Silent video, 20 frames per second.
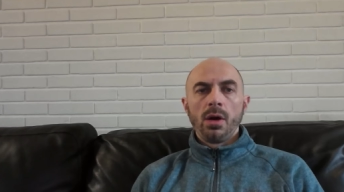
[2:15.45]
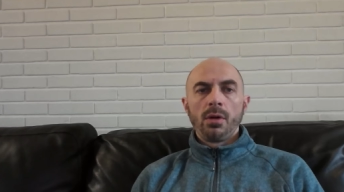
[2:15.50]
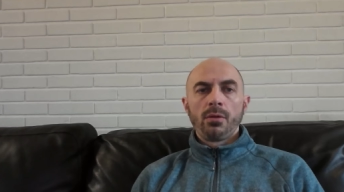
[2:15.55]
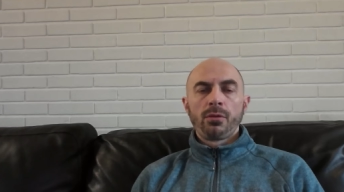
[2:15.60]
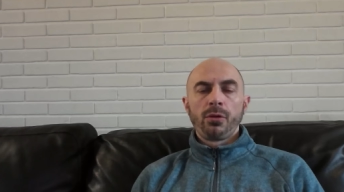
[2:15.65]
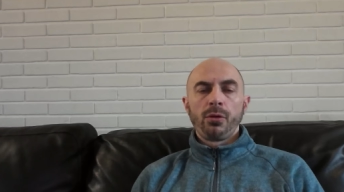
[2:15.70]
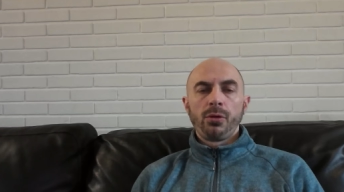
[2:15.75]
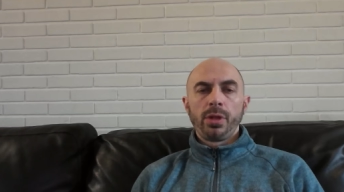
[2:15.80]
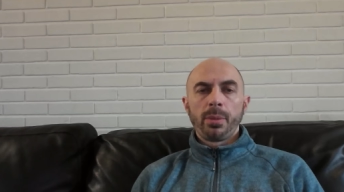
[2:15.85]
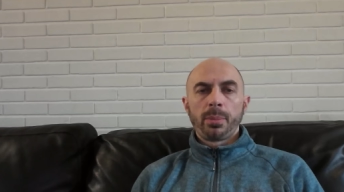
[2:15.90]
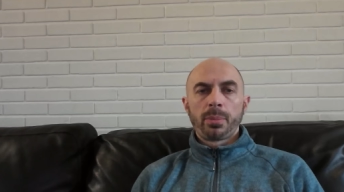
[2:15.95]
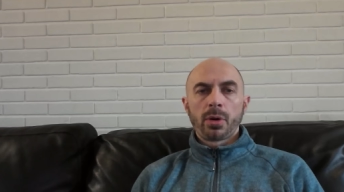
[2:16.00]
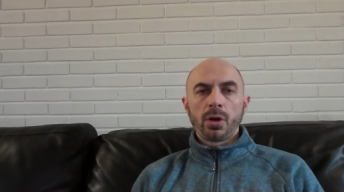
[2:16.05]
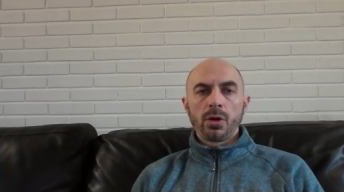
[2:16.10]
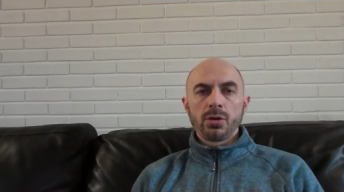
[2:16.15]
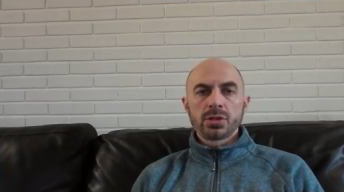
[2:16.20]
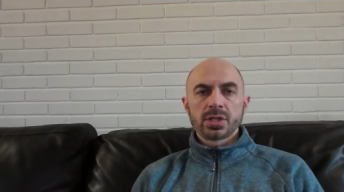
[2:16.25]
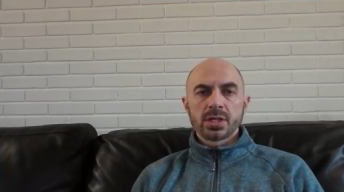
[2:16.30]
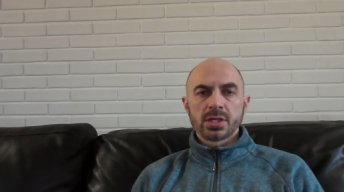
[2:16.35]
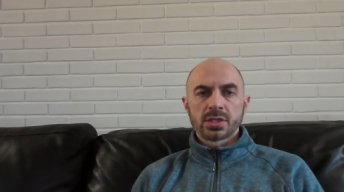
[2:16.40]
through the
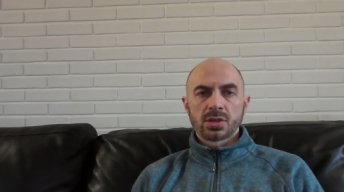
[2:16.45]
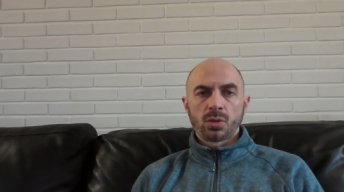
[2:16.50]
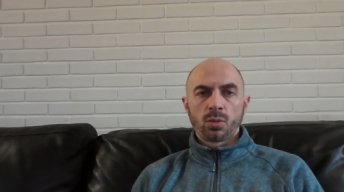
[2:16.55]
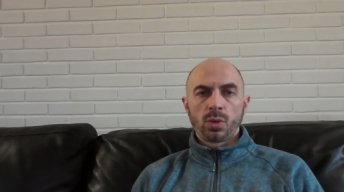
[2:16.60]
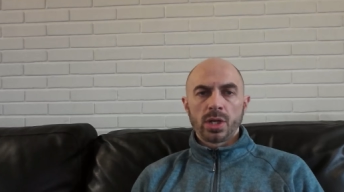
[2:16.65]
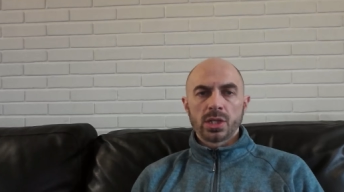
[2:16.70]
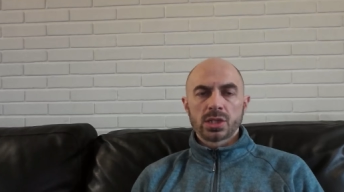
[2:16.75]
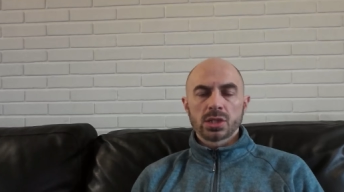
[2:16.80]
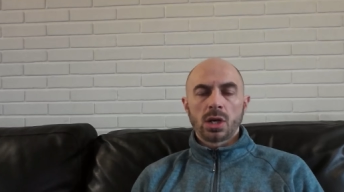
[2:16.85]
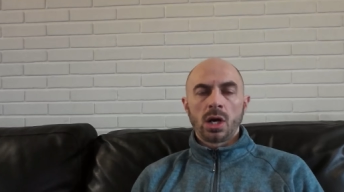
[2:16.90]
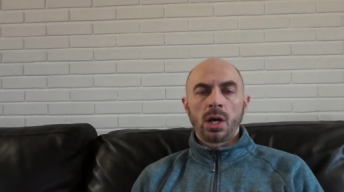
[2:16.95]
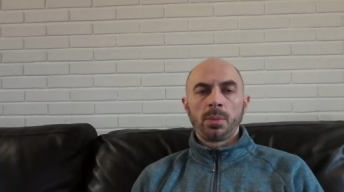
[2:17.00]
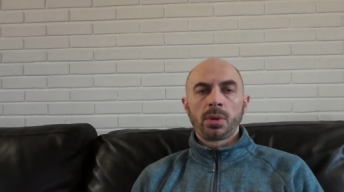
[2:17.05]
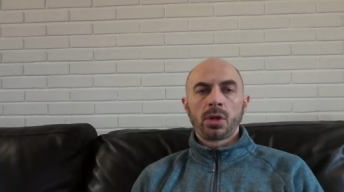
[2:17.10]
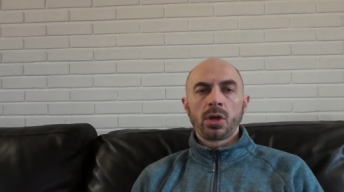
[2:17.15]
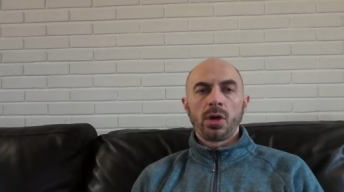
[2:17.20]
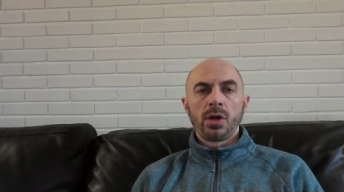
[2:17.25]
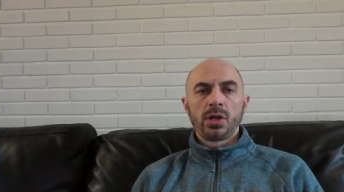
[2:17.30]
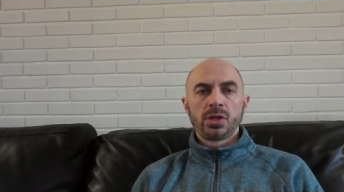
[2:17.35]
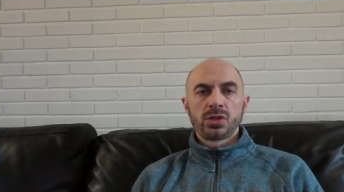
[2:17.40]
process of which I'm
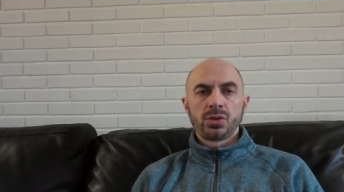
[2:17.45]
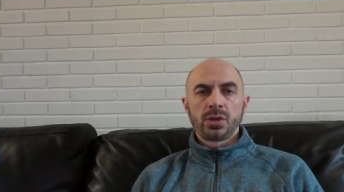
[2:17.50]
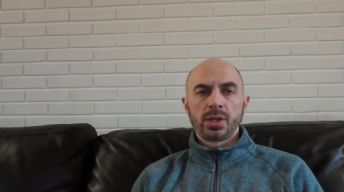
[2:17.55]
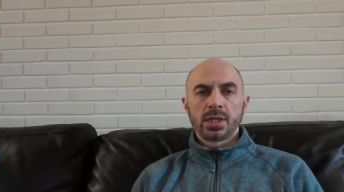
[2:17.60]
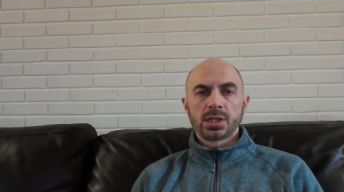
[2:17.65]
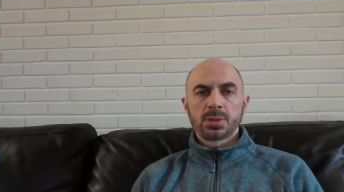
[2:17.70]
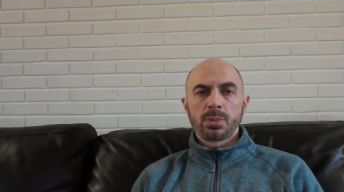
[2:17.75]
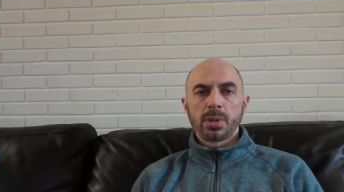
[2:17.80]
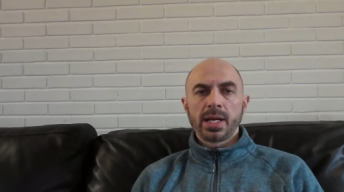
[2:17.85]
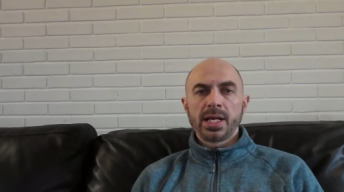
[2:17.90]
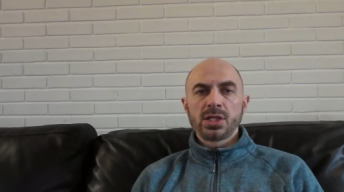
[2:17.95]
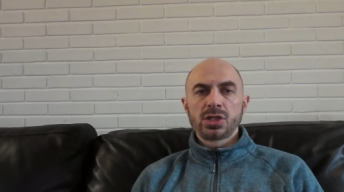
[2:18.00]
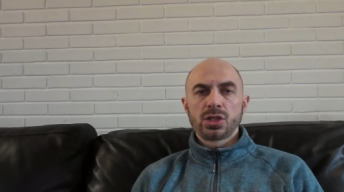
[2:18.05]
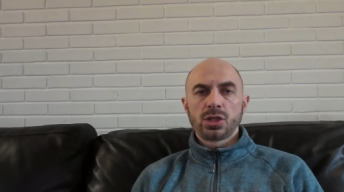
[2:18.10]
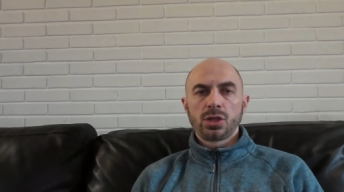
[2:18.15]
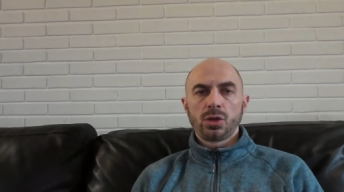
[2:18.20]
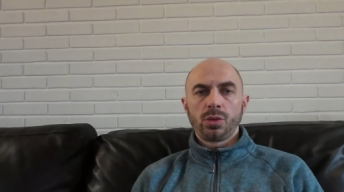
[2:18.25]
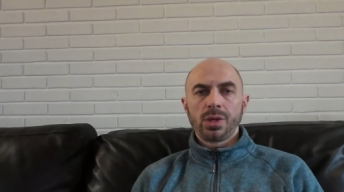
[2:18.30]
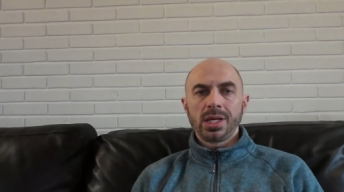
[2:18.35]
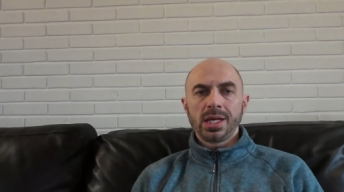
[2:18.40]
going to explain to
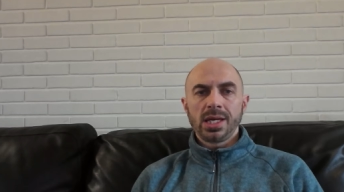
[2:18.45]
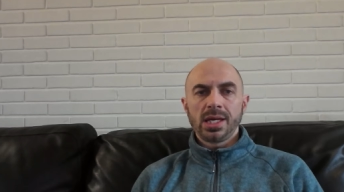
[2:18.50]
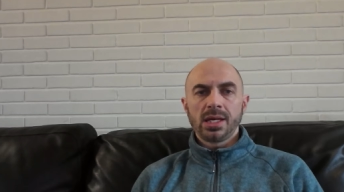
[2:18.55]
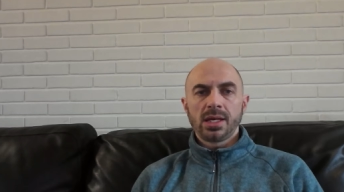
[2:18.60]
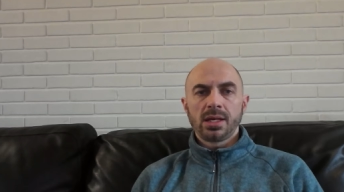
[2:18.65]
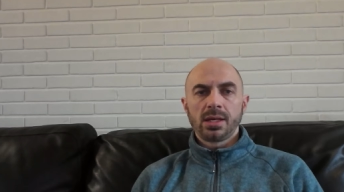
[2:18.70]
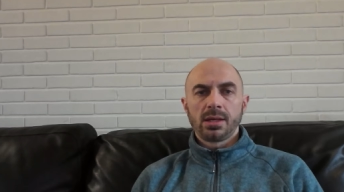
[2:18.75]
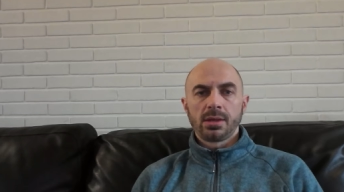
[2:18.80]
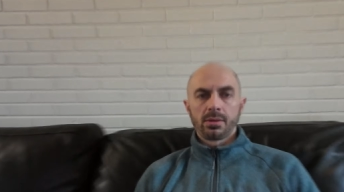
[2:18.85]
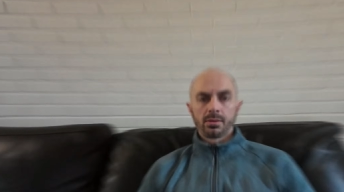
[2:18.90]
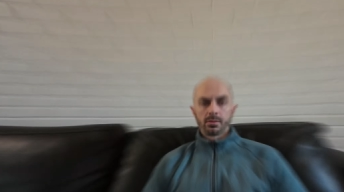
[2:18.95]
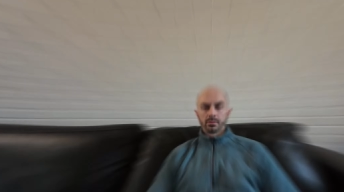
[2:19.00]
you here.